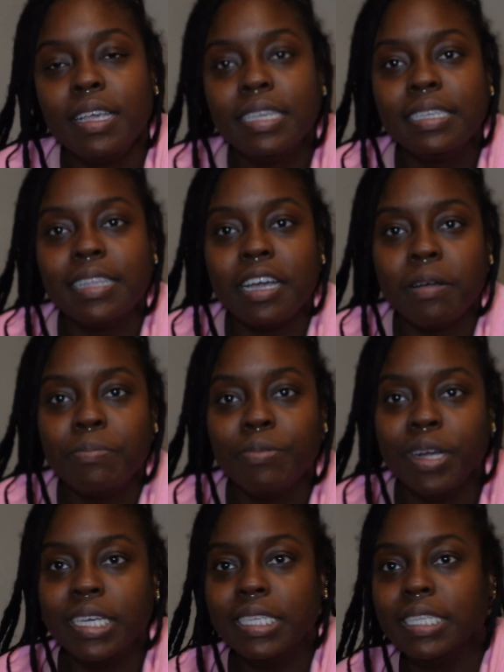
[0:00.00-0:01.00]
It's like a
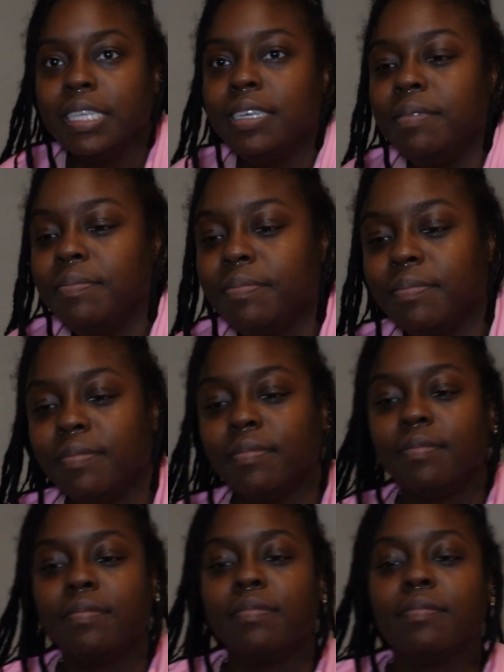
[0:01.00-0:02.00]
bracelet
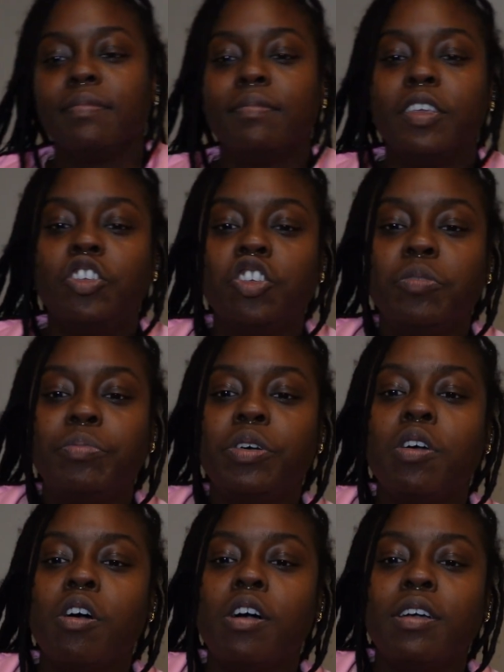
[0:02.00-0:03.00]
that you can
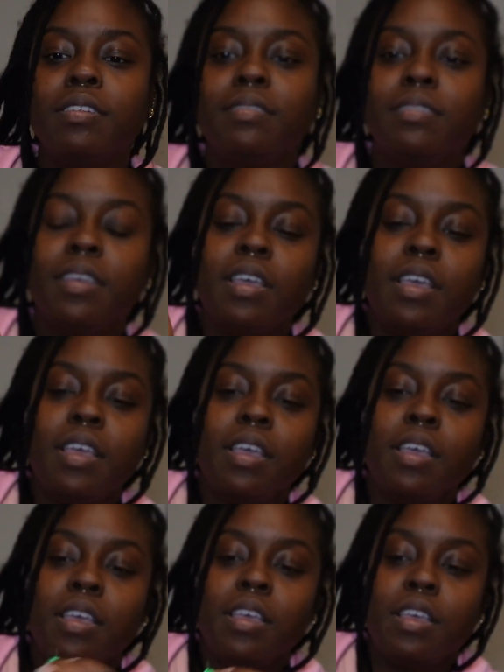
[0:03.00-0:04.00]
put on
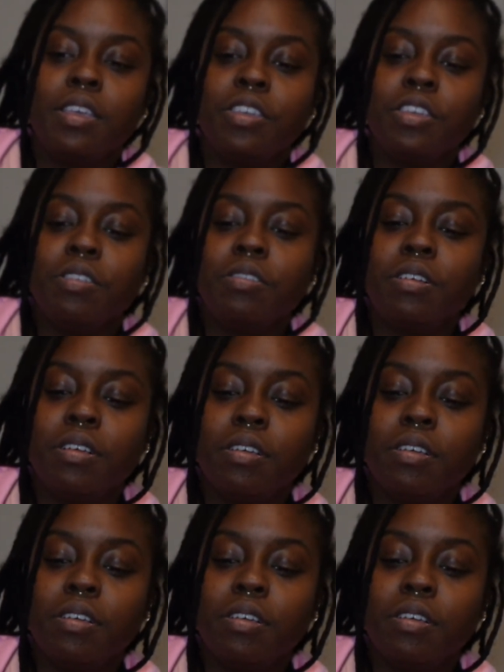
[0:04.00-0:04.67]
your